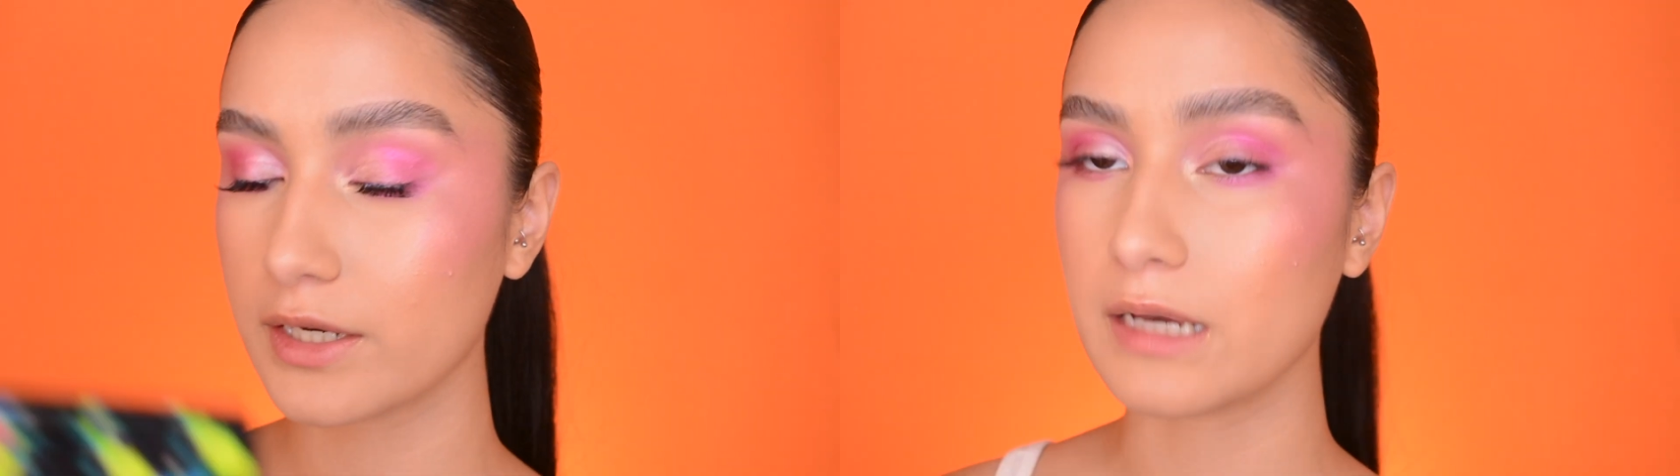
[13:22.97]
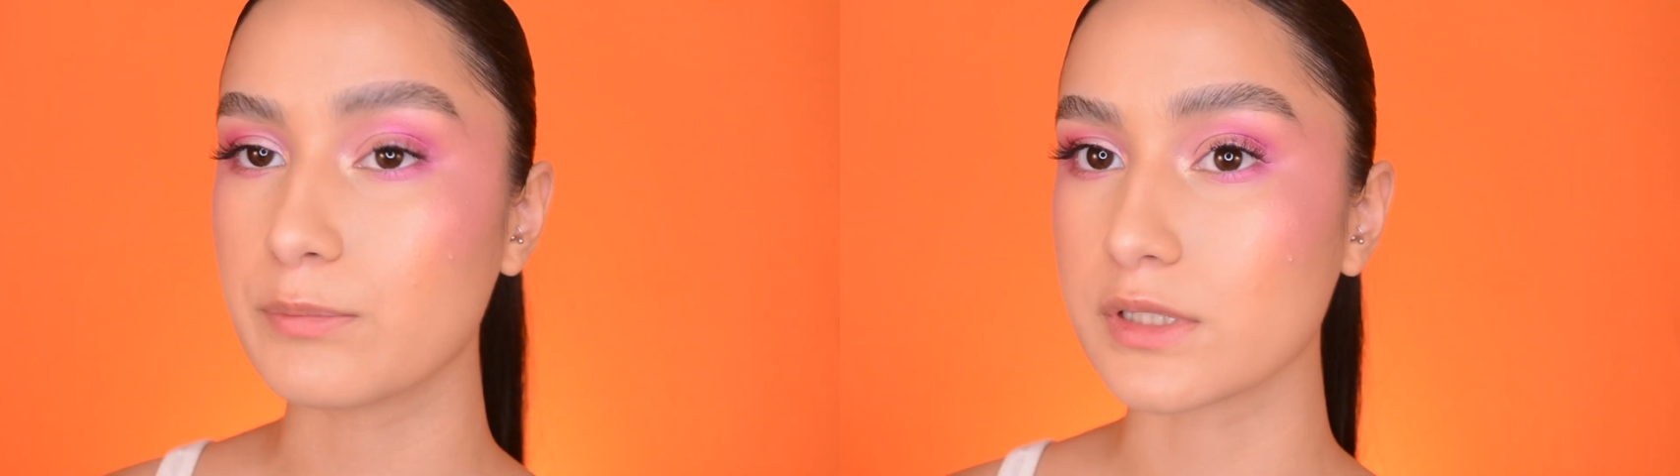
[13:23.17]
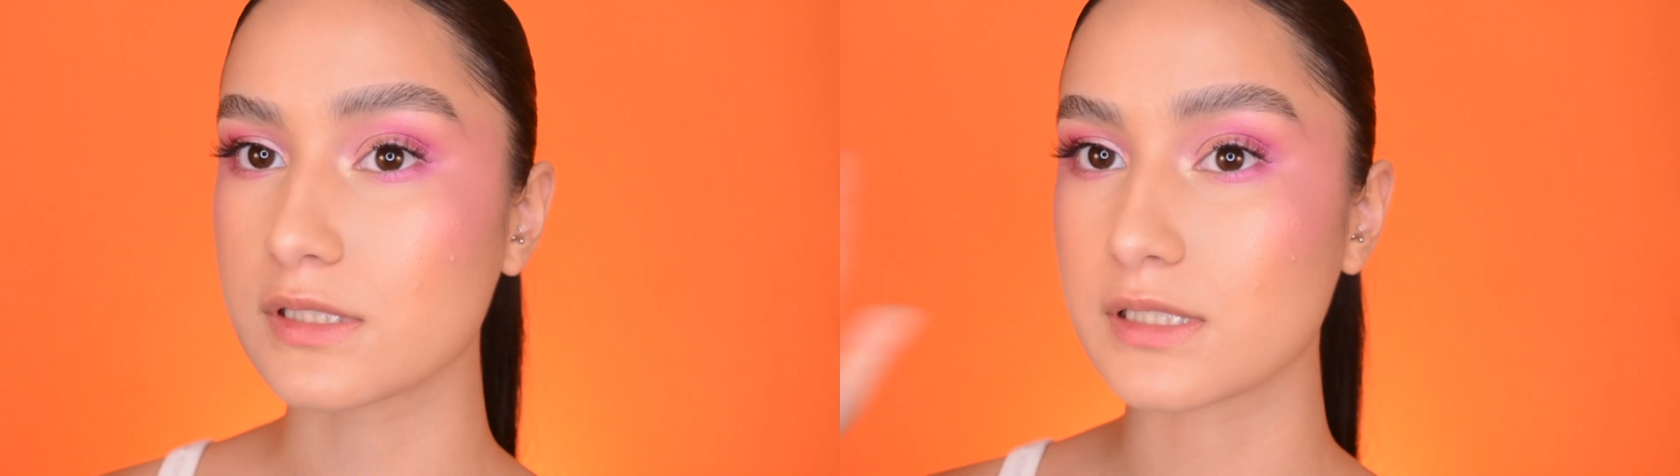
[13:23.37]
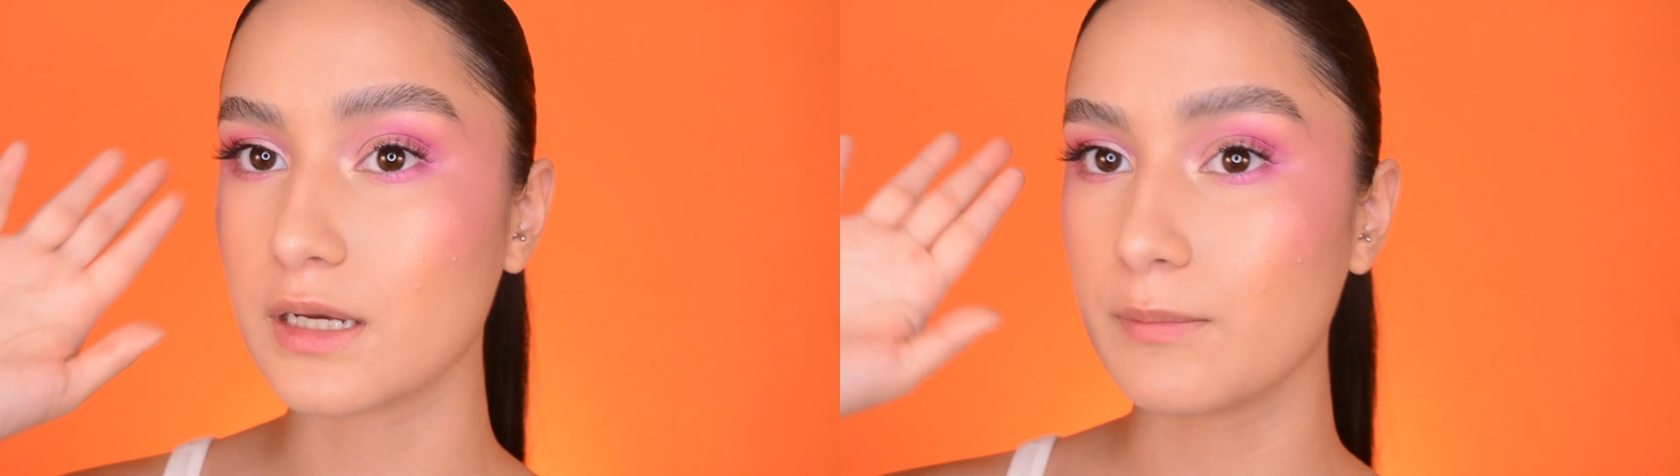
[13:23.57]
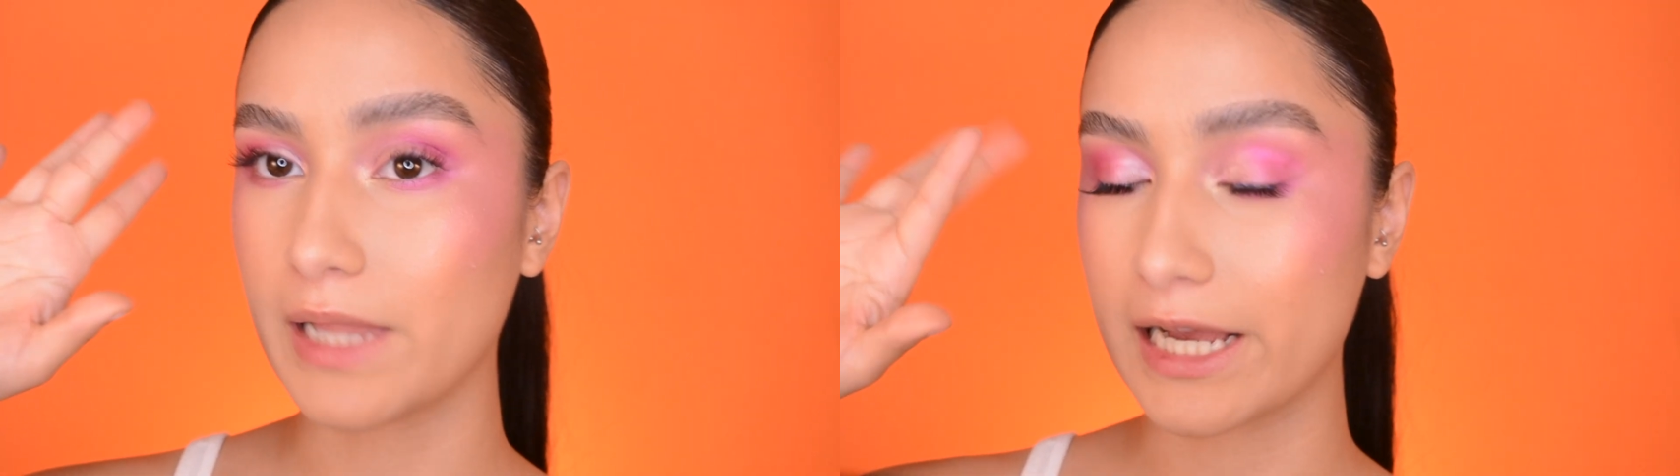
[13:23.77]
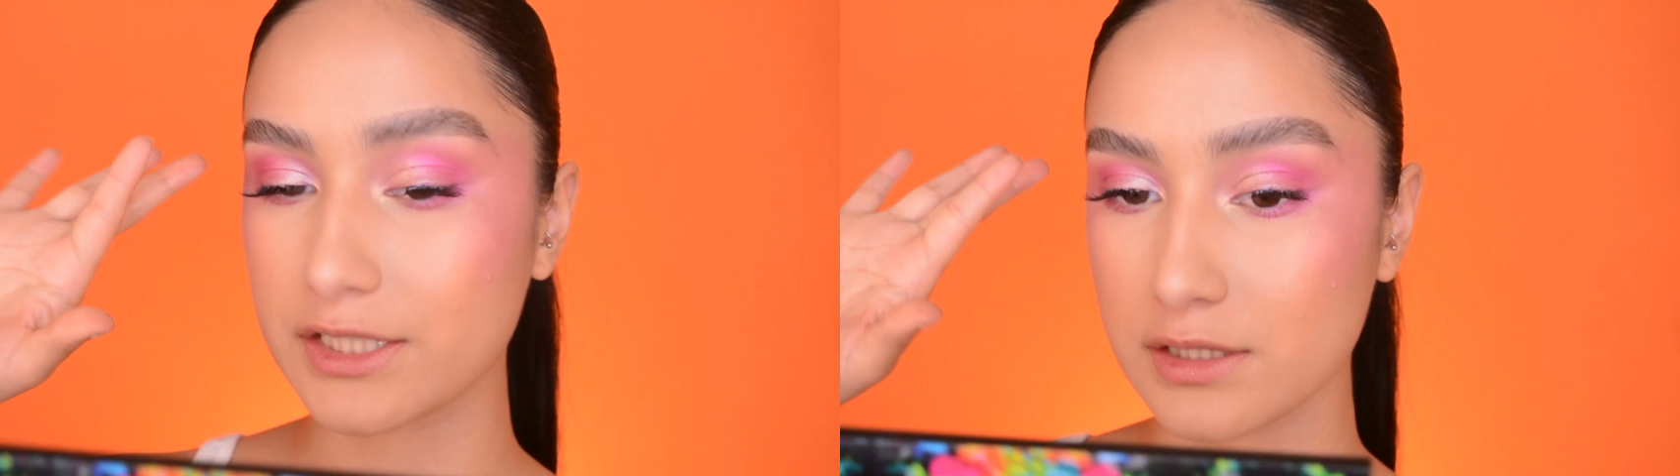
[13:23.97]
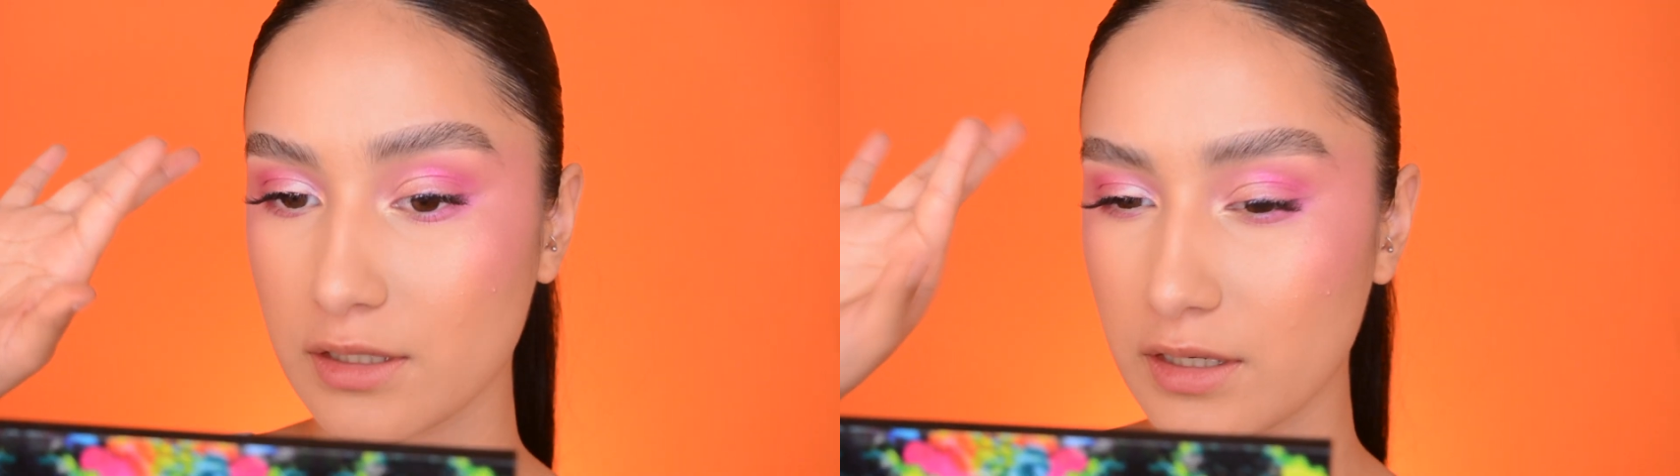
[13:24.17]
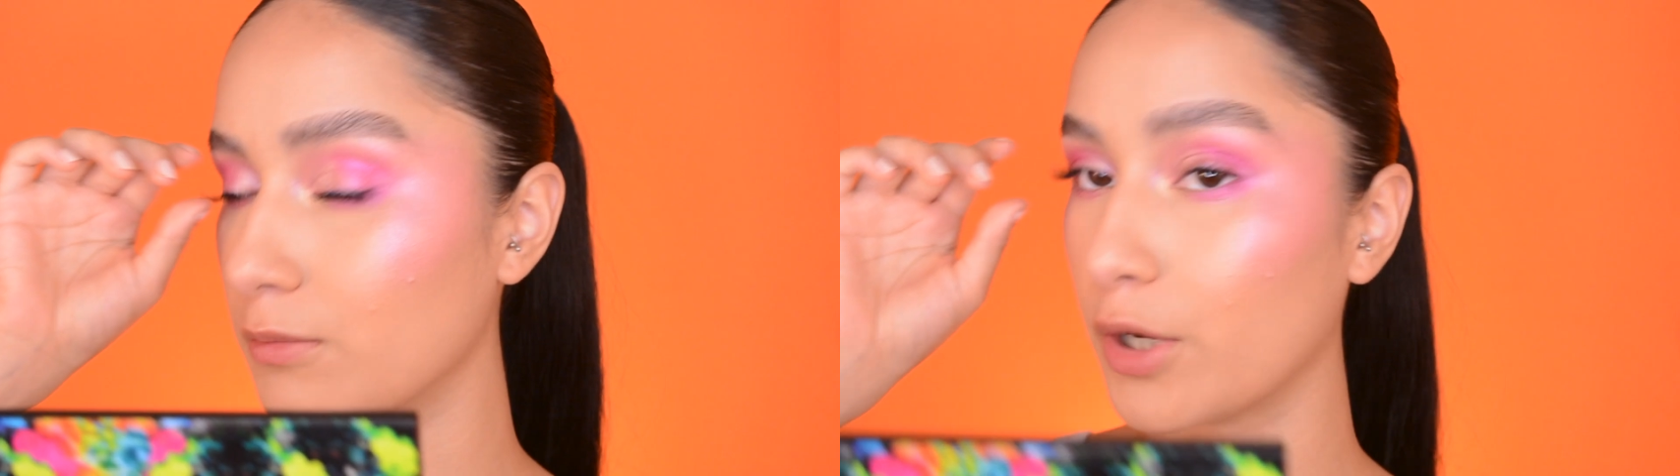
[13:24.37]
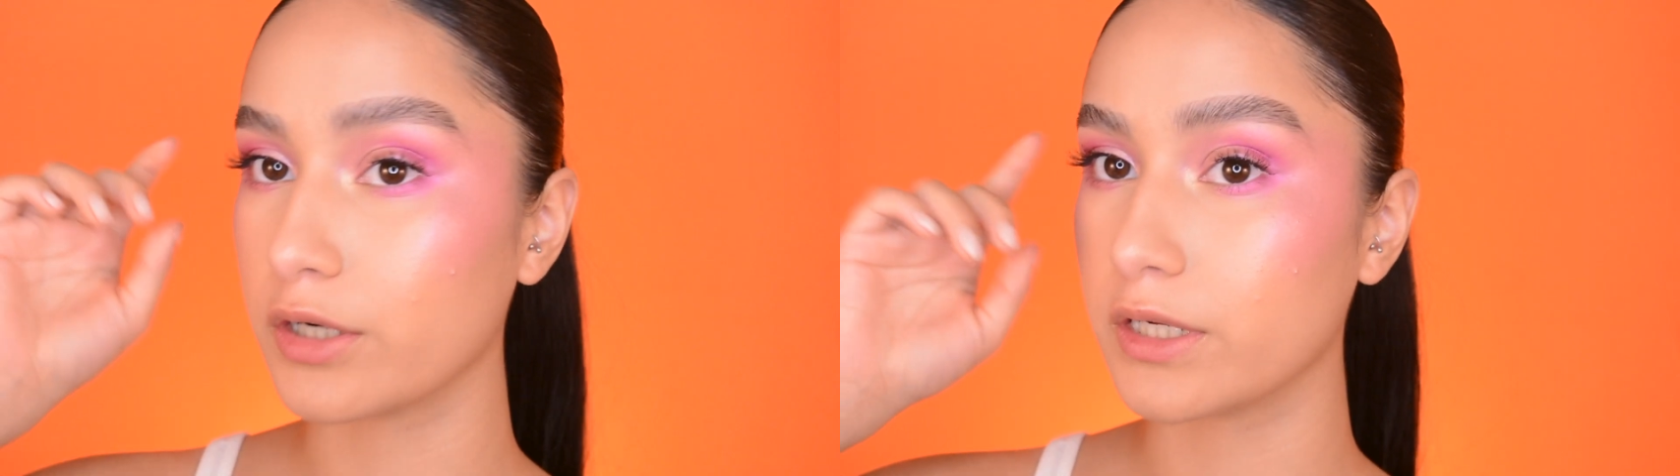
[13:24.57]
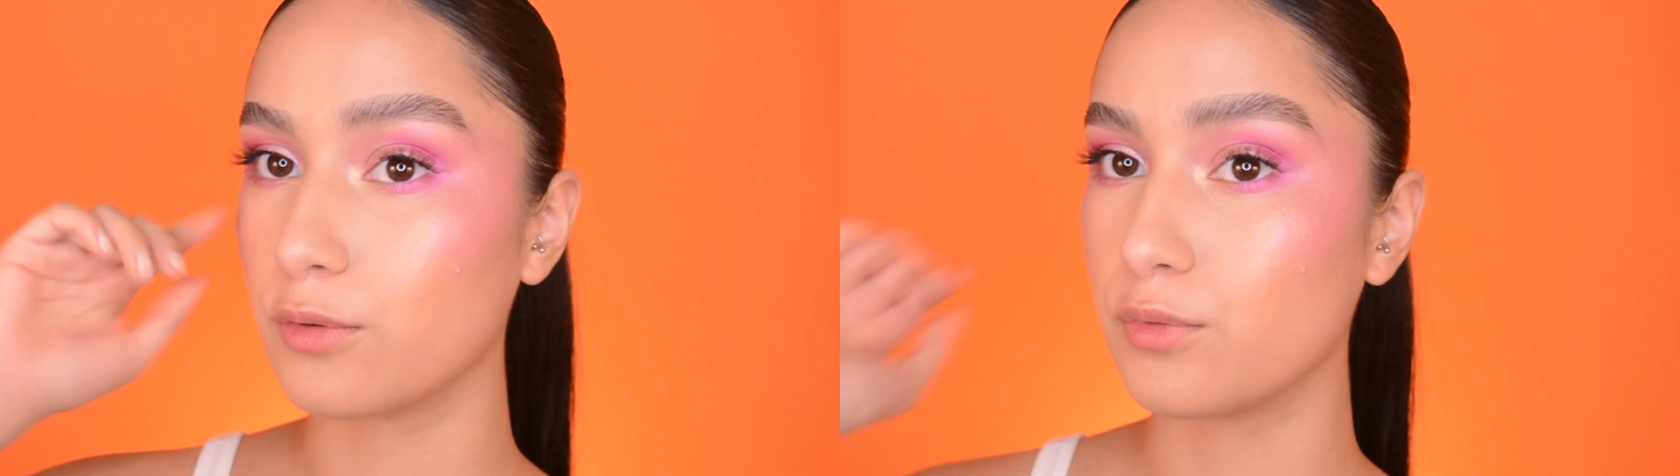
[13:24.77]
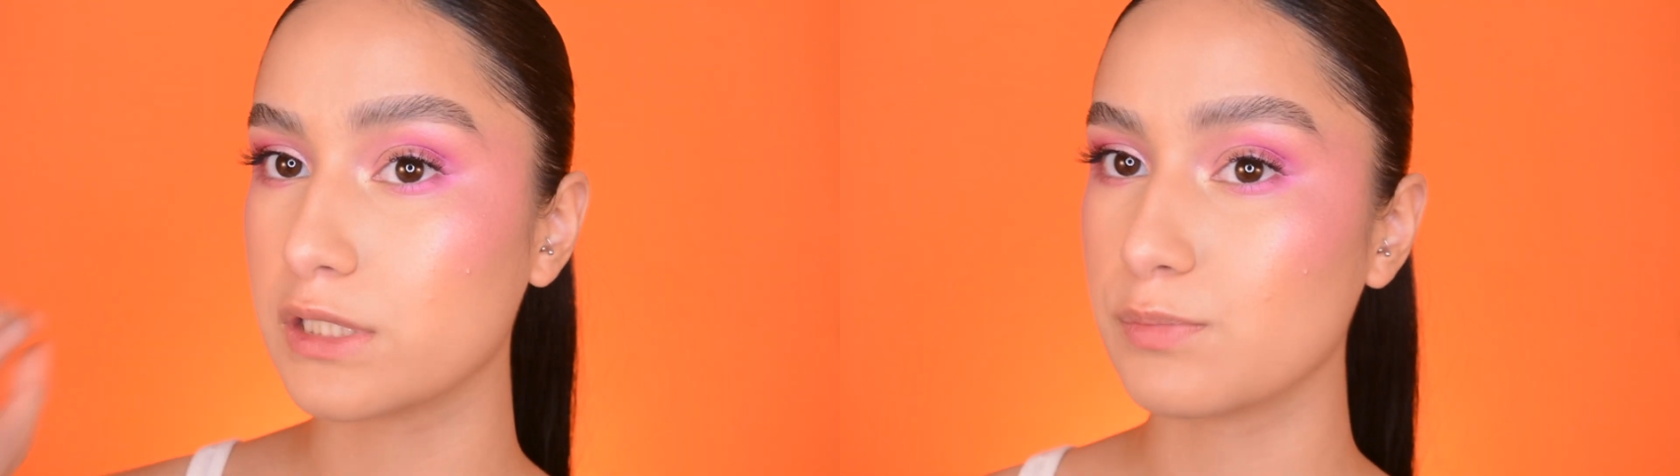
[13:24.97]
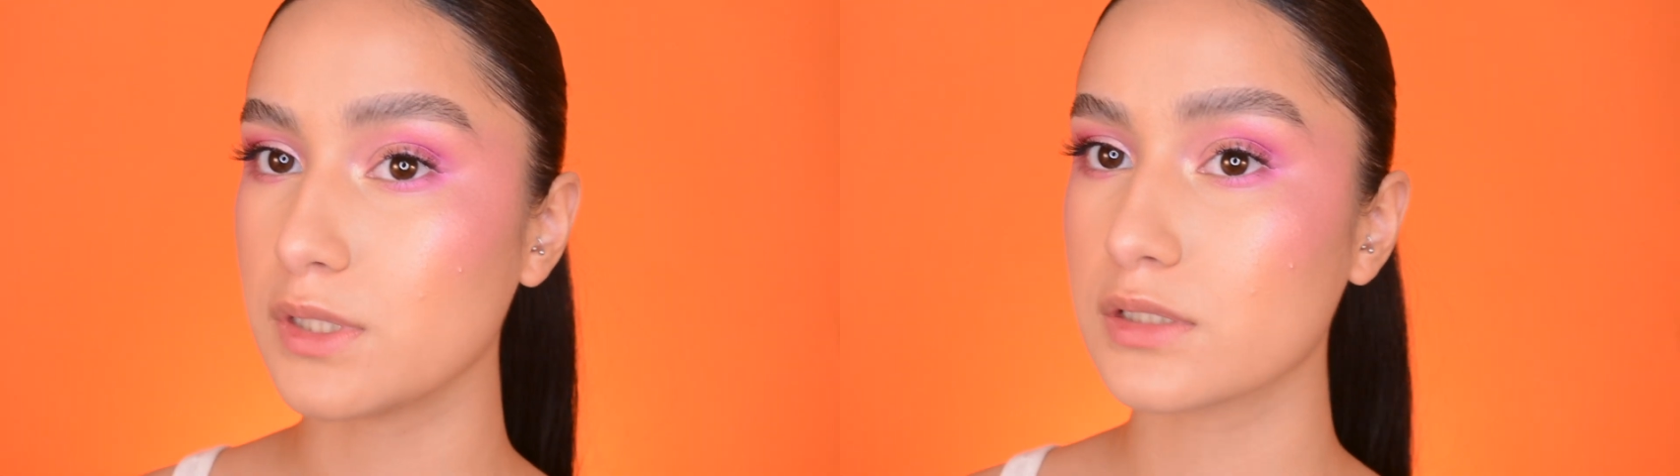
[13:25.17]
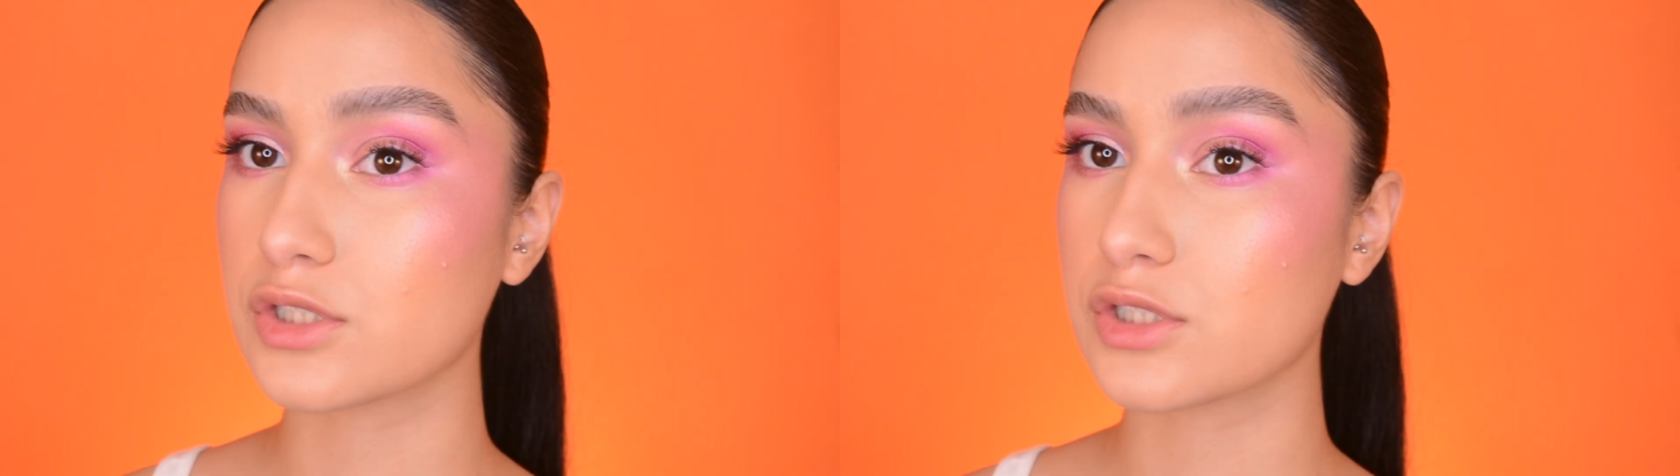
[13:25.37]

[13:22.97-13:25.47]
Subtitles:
I put some lashes on, some Ardell Wispies,